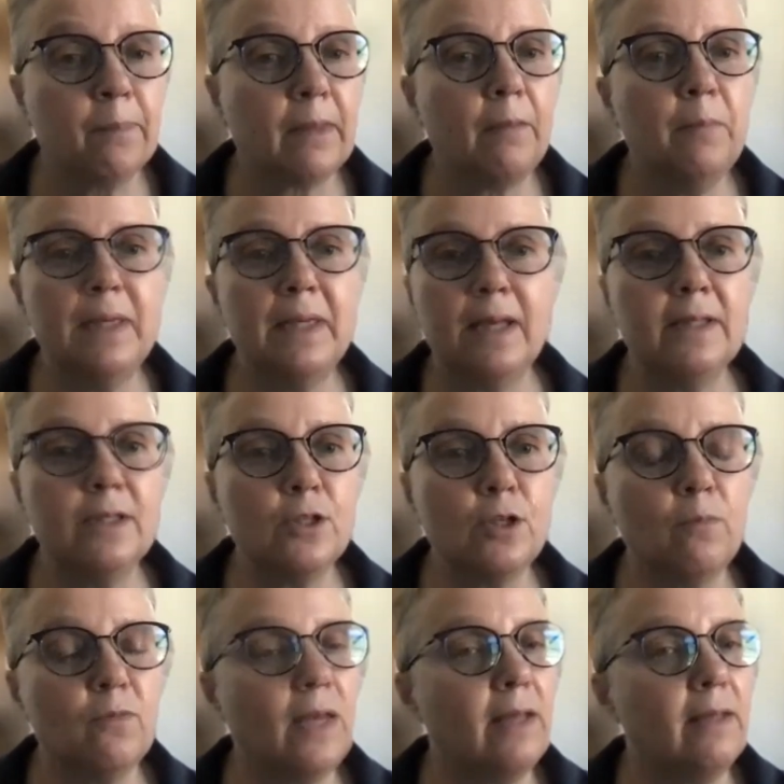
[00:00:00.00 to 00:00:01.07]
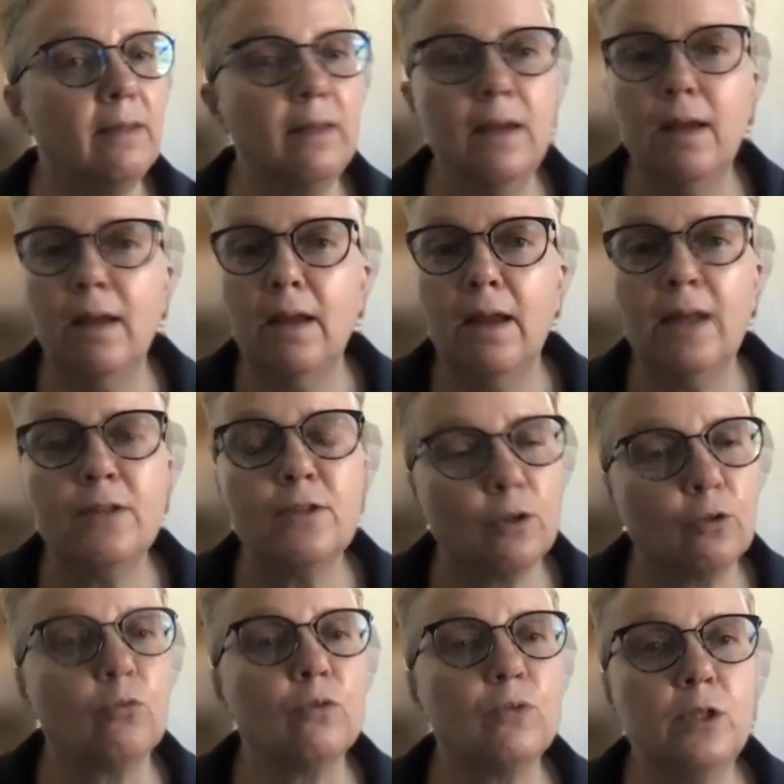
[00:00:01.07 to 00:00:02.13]
mechanism, then it
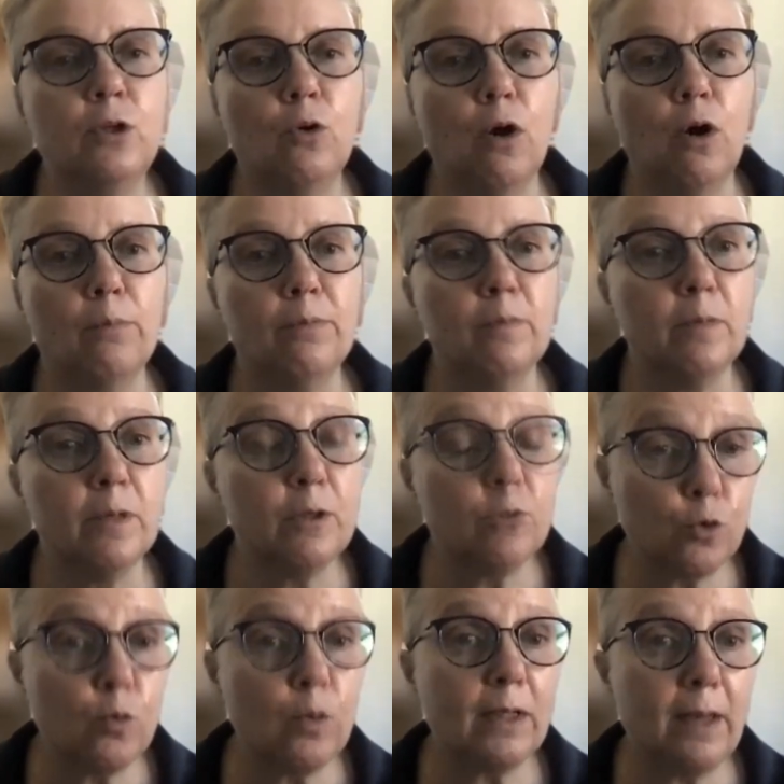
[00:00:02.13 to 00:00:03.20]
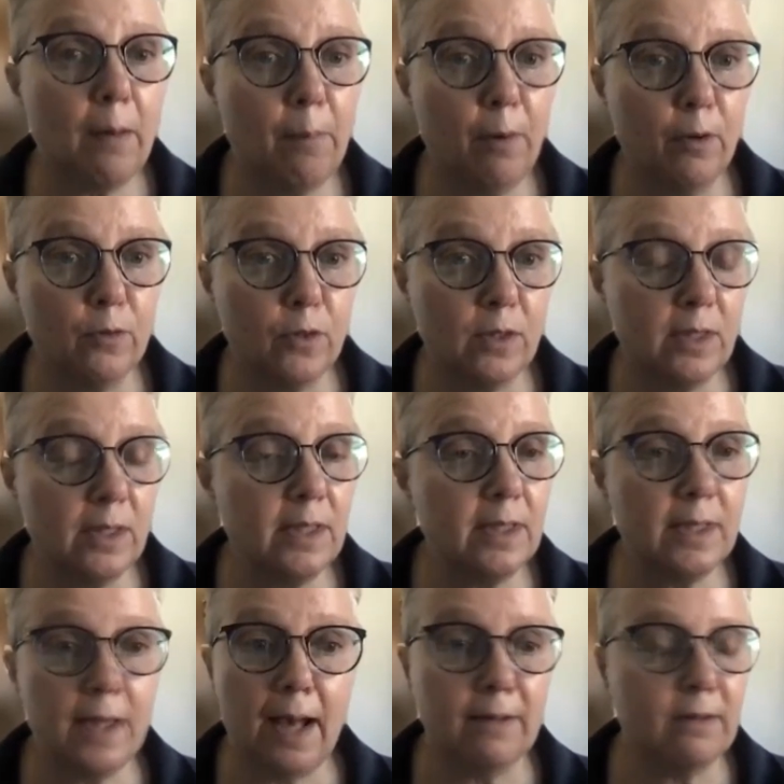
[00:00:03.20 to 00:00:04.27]
can only go up, because what happens
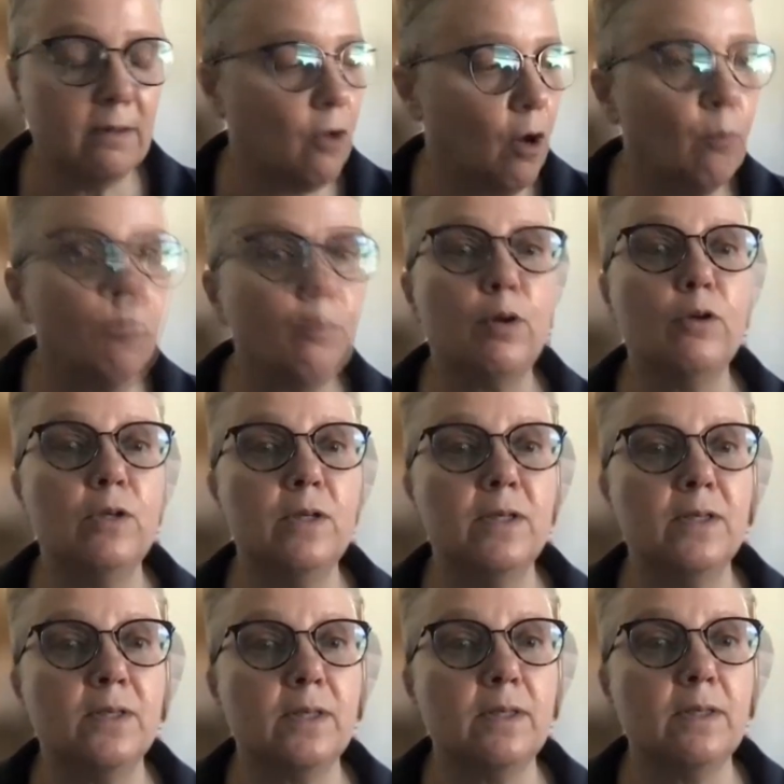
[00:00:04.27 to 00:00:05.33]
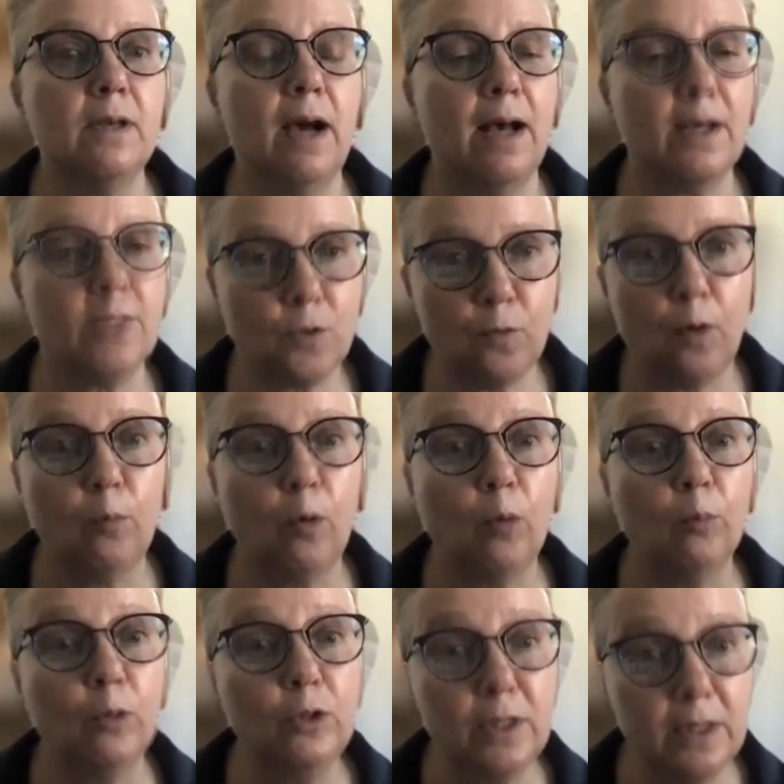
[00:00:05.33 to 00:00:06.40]
is that employees ask for more
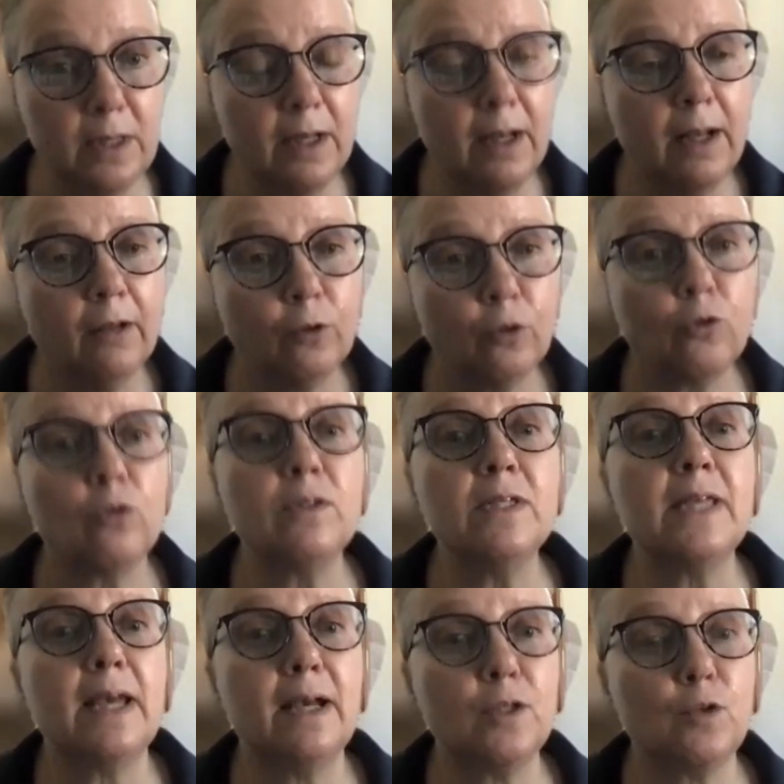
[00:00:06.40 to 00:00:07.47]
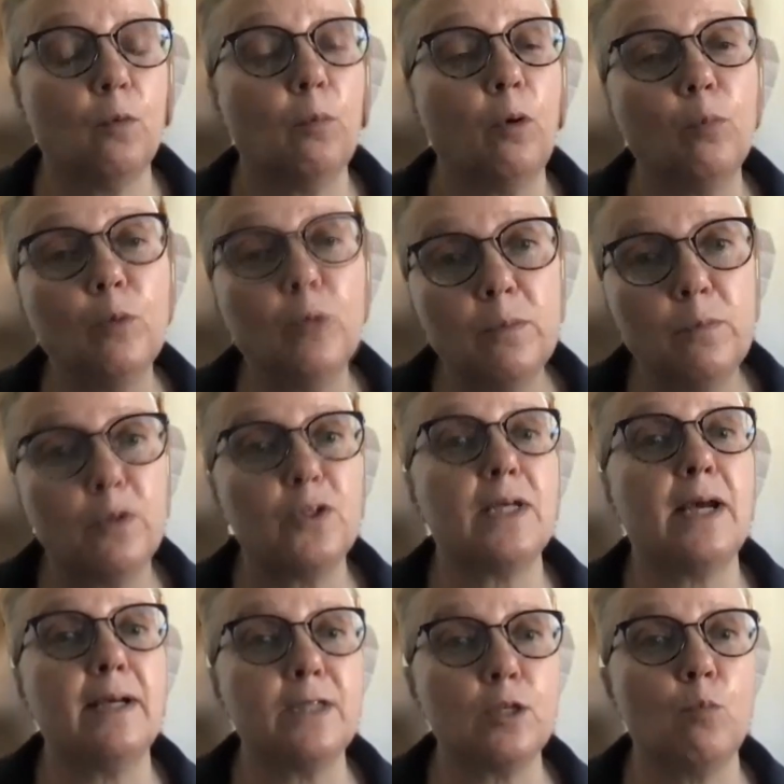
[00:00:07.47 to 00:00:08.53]
money. Not only they ask for more money, but they
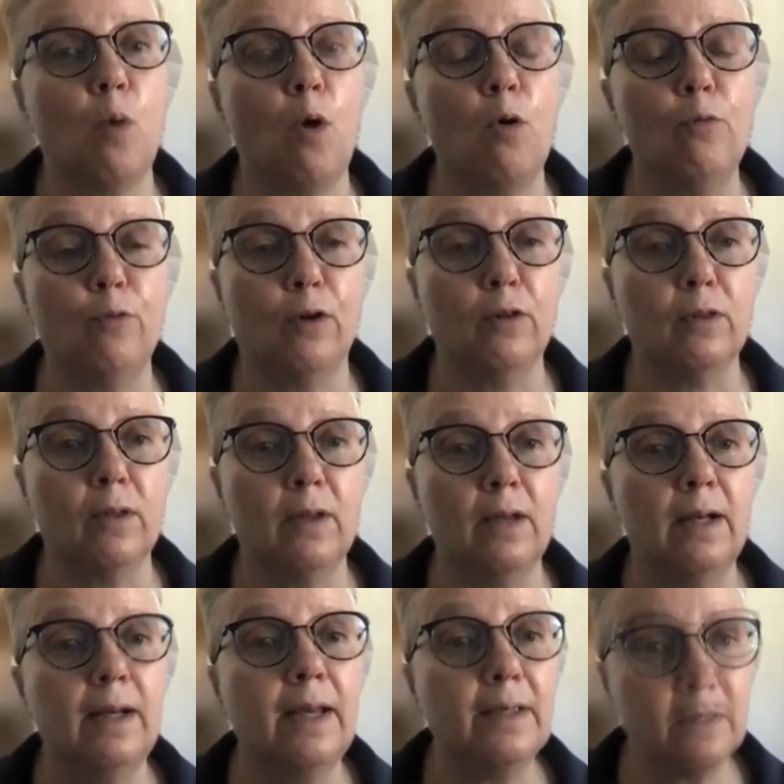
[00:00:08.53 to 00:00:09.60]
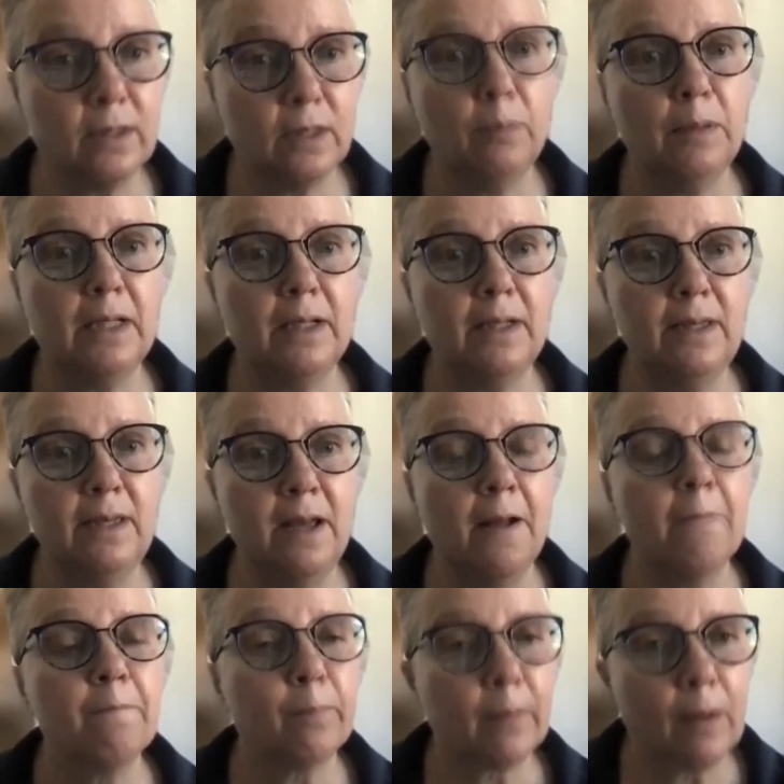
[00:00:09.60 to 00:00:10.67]
ask more often. Like typically
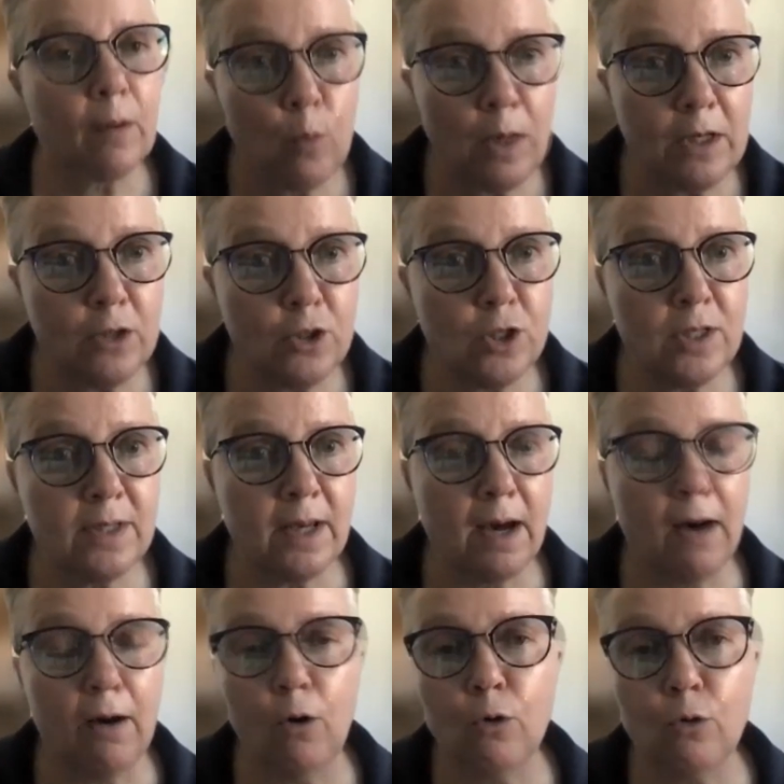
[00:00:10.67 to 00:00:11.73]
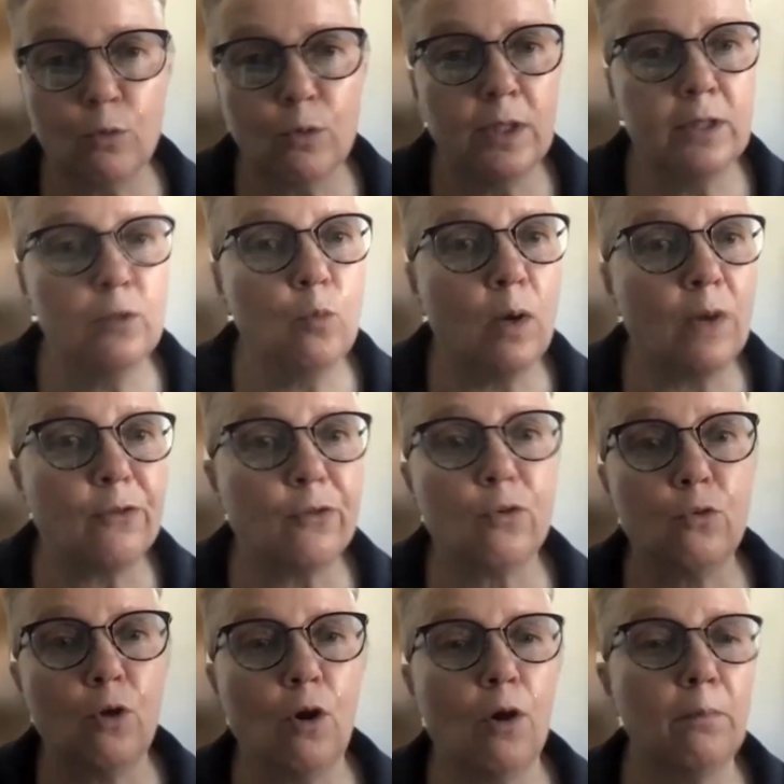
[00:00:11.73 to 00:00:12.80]
wages are agreed once
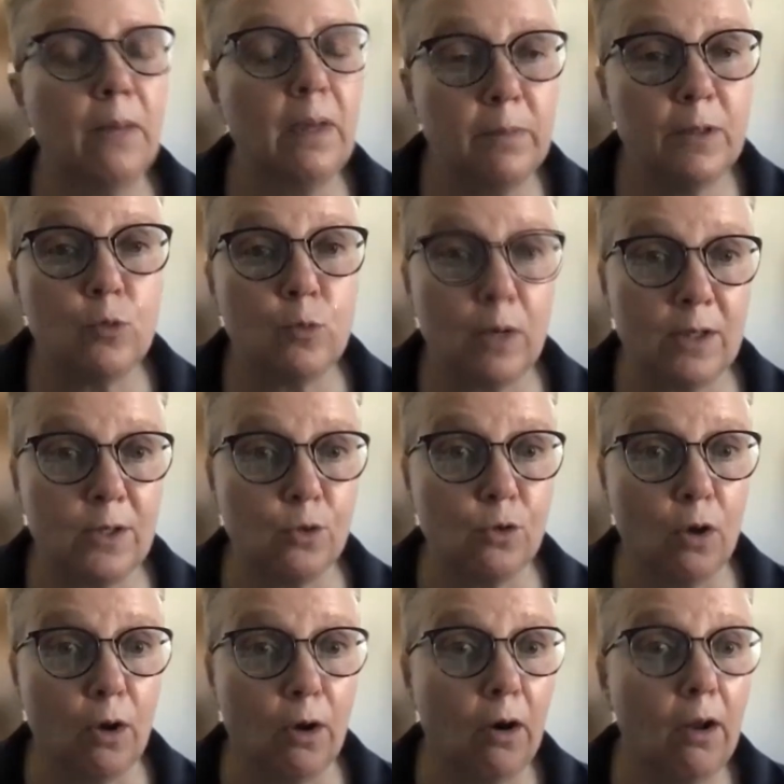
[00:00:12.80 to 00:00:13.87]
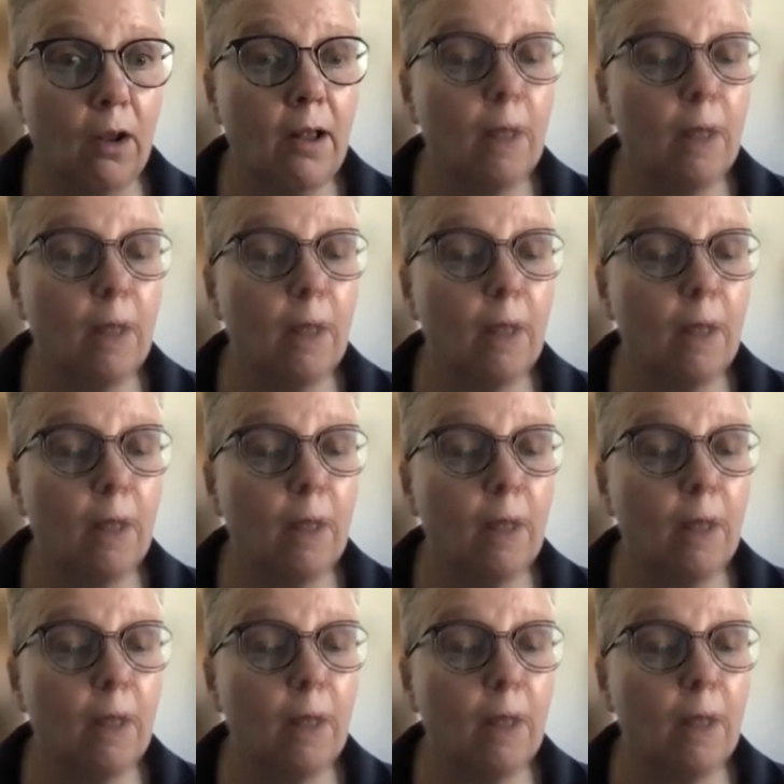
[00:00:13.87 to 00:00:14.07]
a year, maybe twice a year.